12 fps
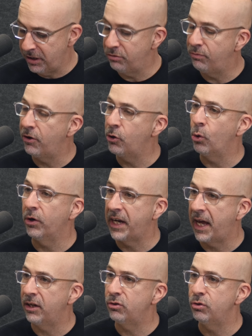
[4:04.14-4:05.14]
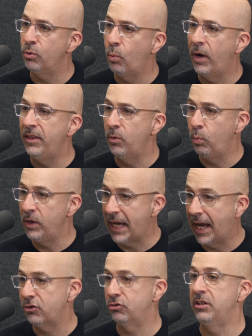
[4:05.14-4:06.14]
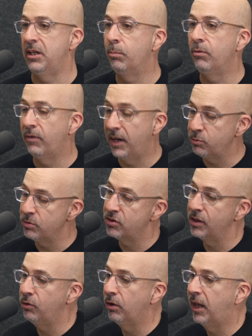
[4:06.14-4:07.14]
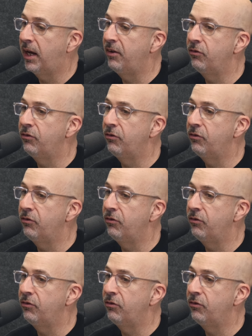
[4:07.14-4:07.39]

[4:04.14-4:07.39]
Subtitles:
that's very organic to the way that we actually improvise with single lines.